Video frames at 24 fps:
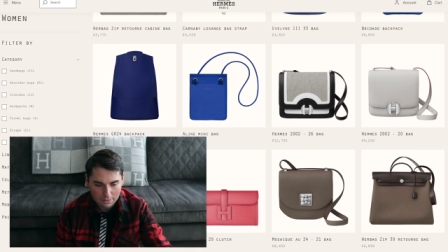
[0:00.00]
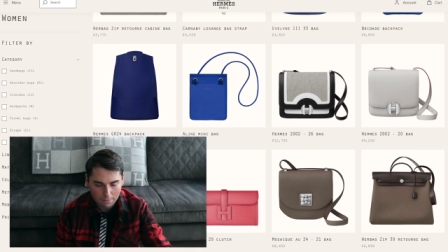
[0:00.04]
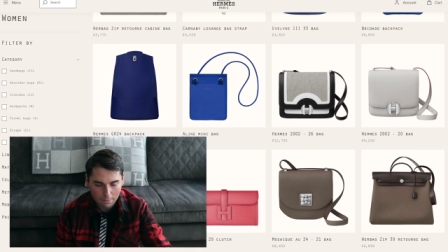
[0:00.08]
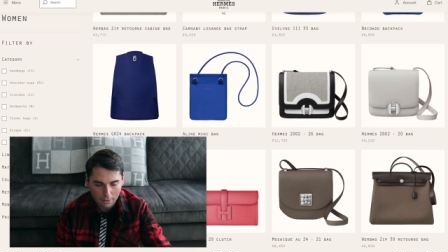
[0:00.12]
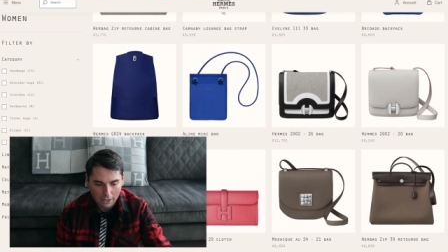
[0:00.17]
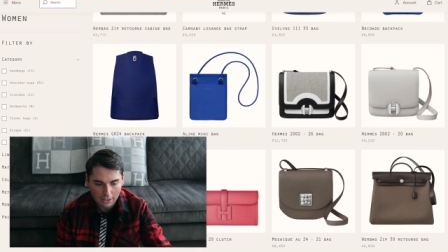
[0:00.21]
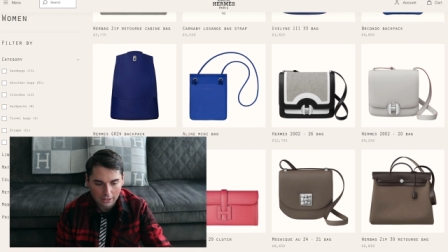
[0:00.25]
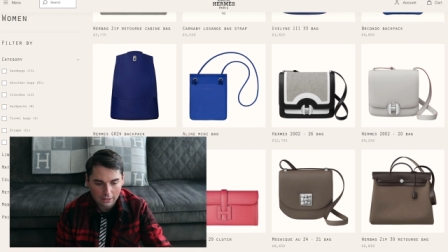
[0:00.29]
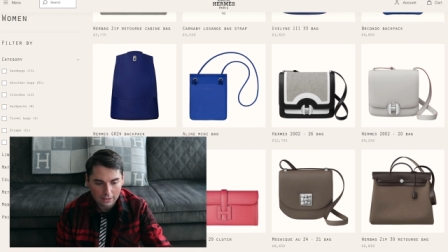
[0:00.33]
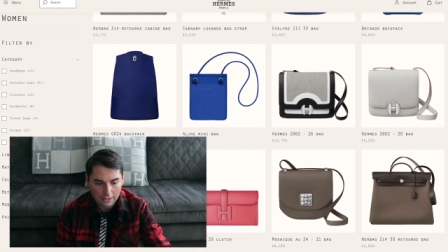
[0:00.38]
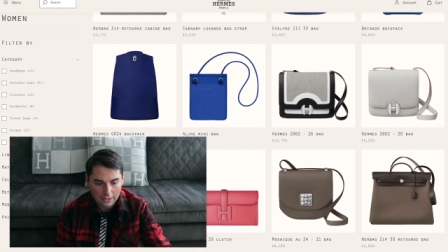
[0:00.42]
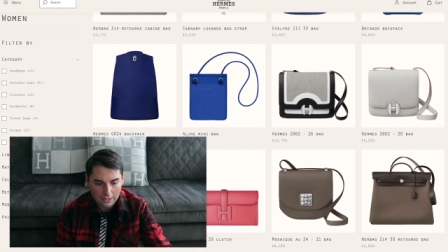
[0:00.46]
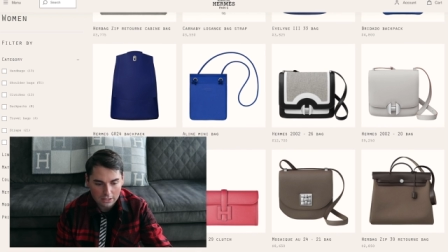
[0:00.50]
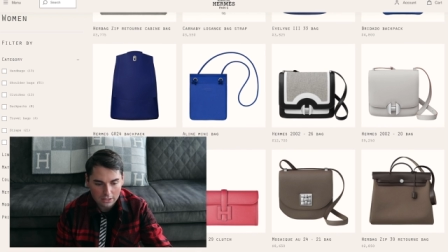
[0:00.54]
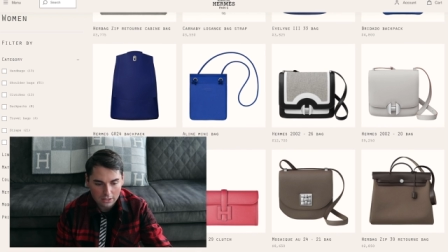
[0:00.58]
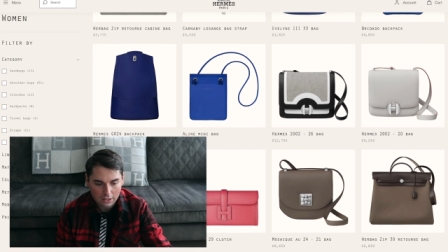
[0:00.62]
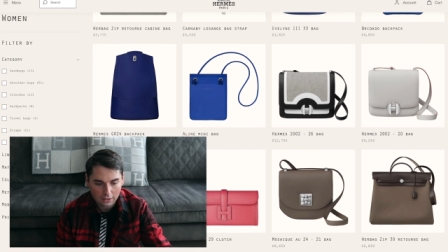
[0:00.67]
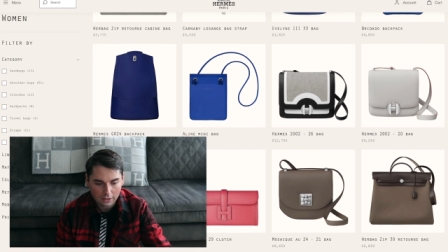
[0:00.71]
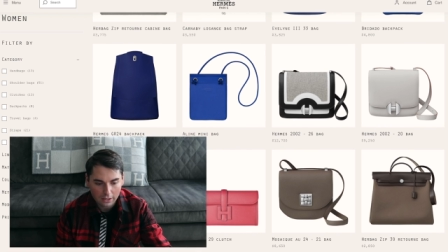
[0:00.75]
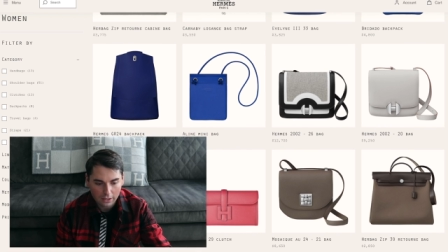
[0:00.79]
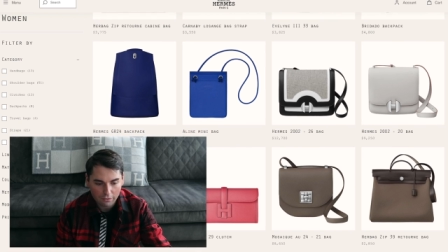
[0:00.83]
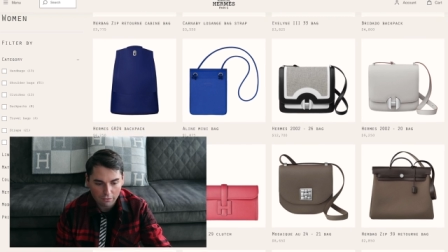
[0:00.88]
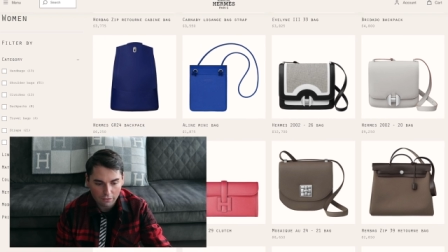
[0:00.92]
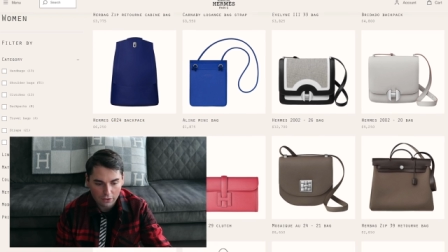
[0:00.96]
but at least
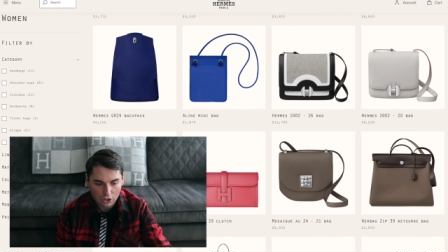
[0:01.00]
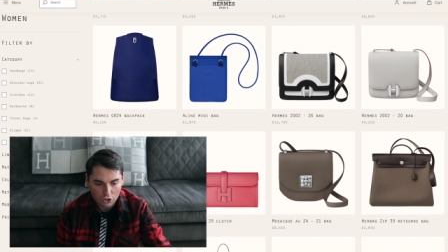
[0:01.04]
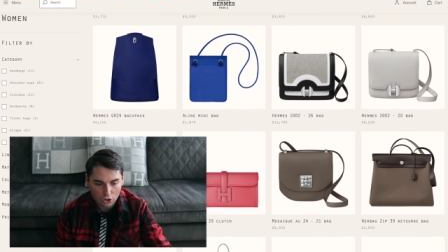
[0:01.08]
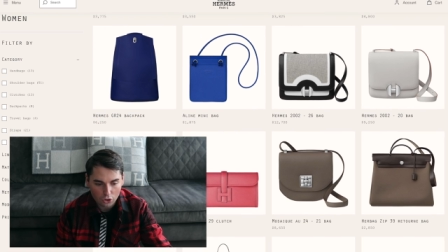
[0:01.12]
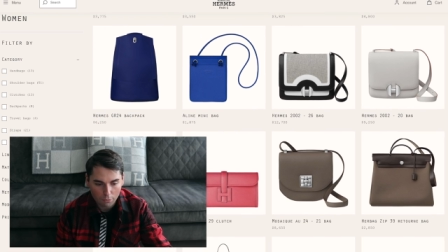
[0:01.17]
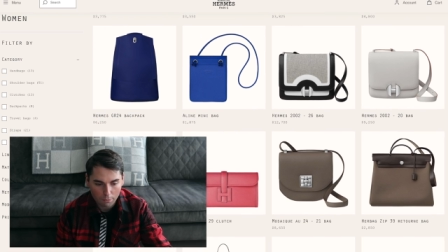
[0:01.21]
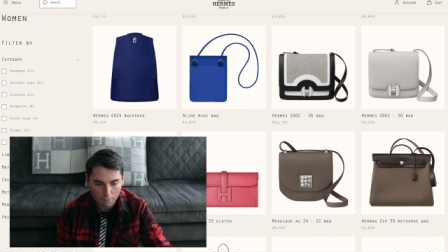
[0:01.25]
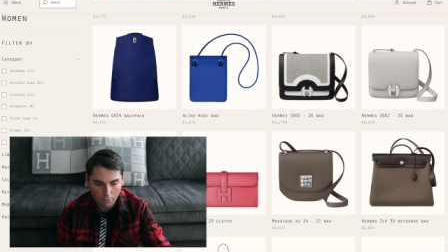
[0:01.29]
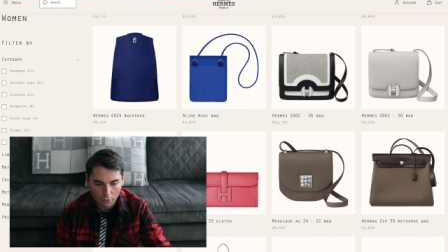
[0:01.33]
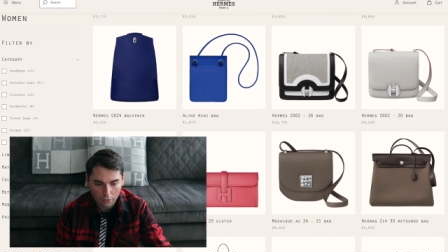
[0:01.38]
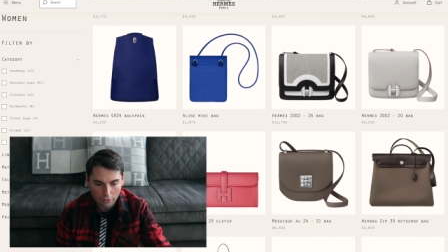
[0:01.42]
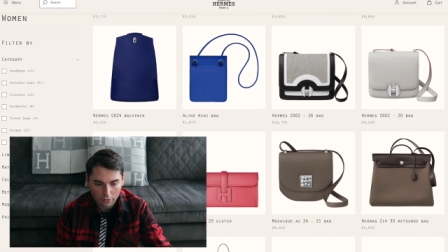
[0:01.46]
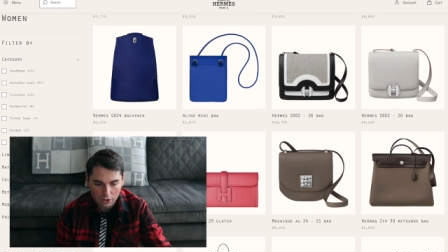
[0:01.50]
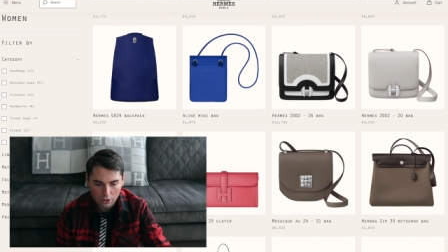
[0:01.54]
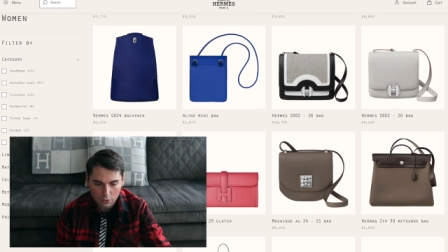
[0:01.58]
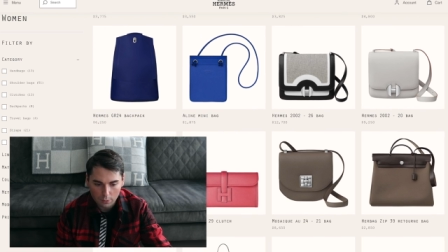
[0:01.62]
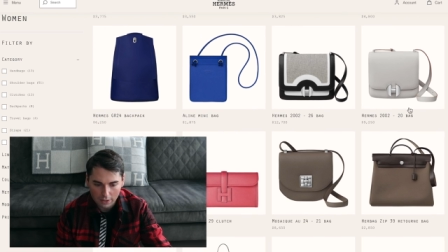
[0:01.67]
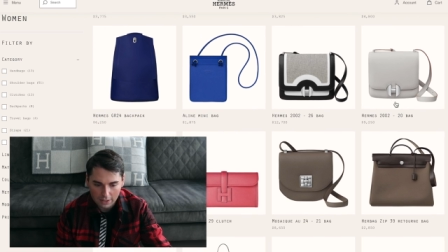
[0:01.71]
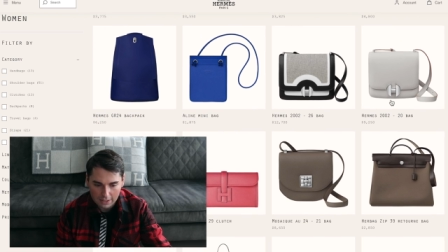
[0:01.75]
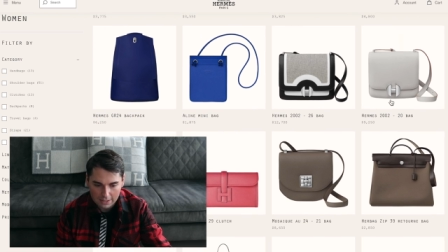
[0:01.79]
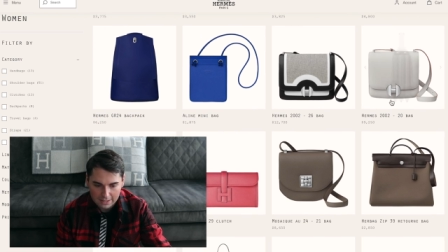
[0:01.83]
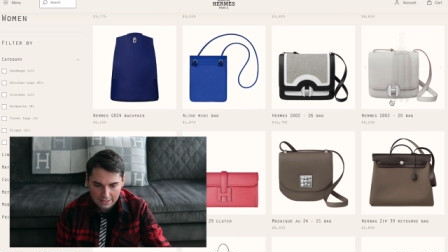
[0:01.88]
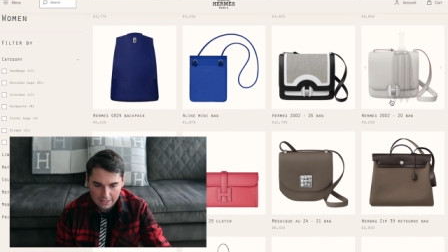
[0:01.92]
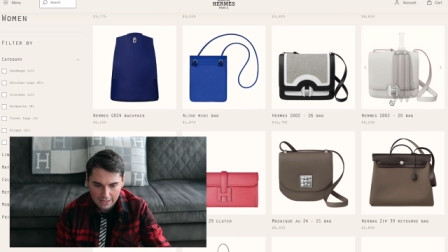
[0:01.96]
they feature both a
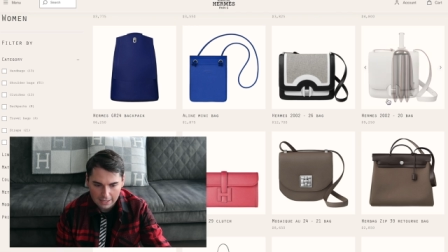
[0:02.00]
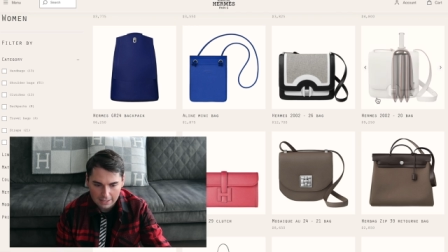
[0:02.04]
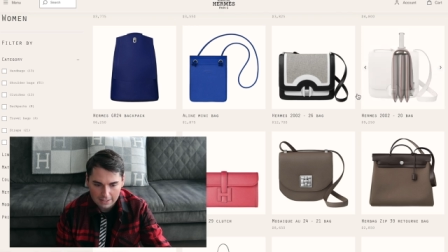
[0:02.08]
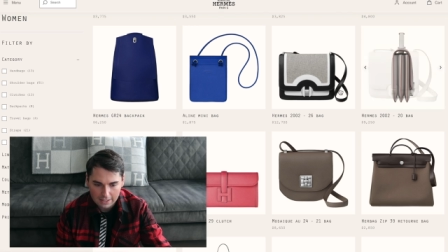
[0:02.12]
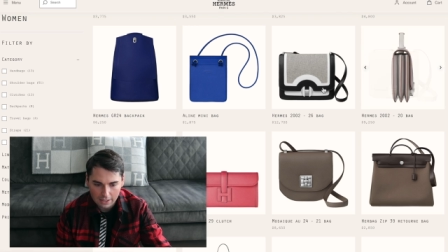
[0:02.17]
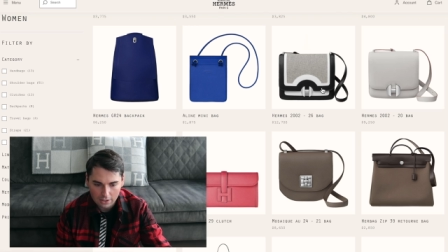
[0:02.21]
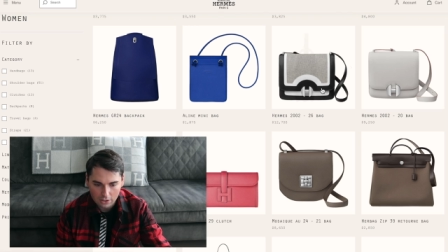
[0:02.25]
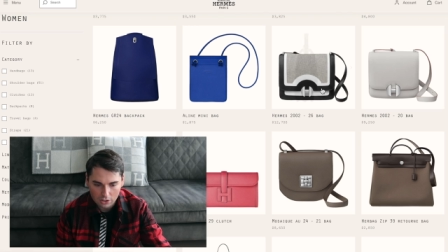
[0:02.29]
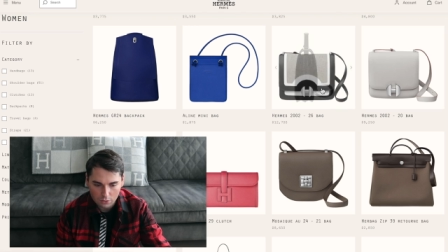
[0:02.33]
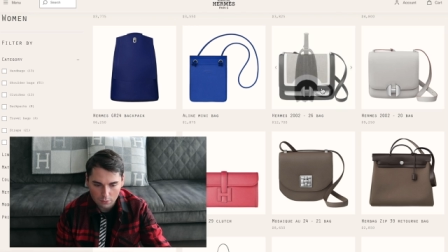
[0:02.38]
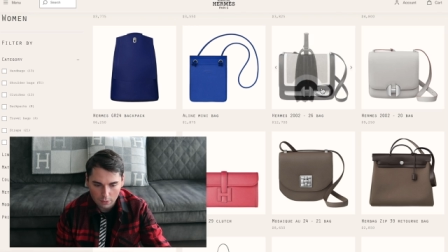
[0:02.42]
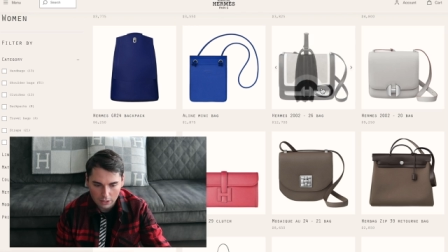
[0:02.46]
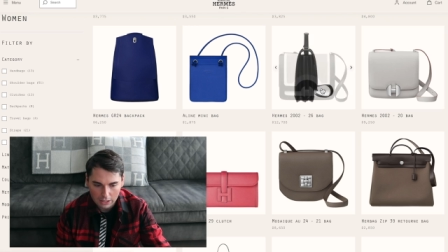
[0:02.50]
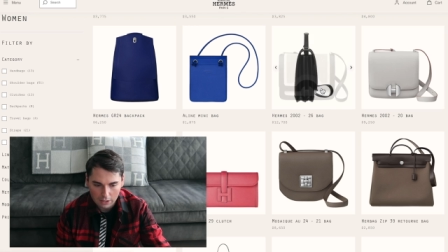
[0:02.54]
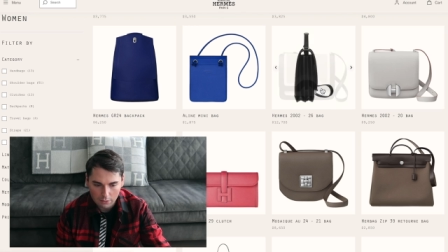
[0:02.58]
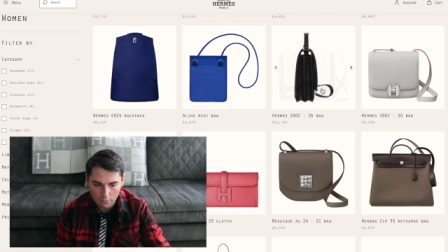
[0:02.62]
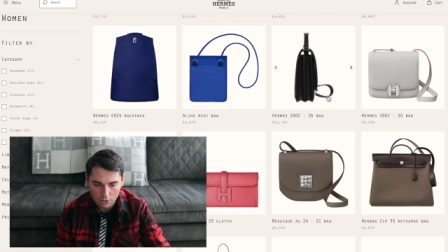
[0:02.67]
26 and a 20,